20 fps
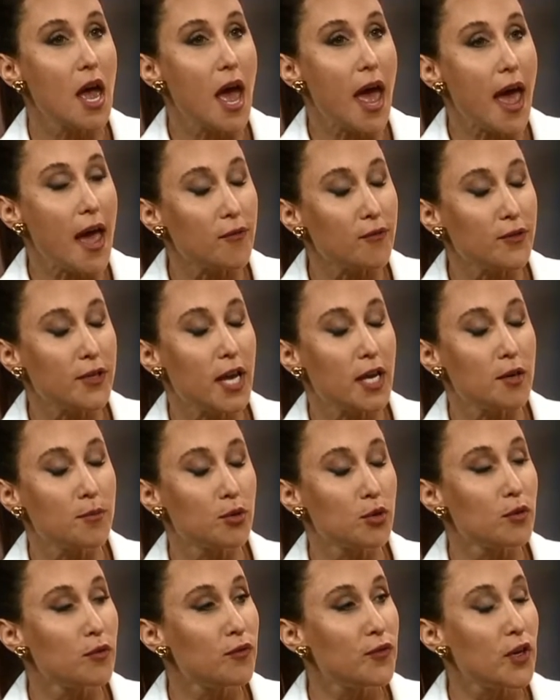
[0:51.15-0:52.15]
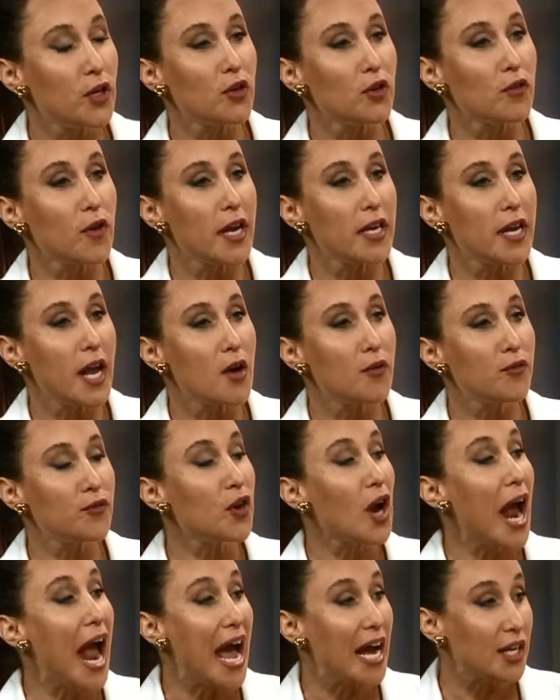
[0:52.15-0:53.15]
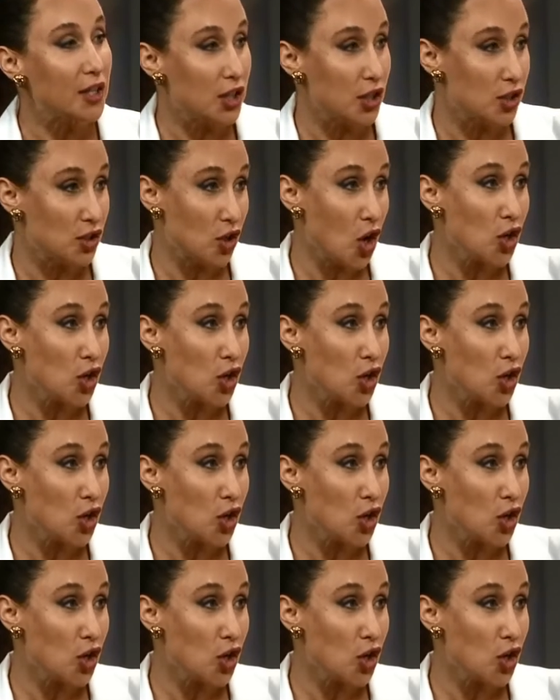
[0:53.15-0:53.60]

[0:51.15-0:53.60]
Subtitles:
FDA-approved filler right now for acne scar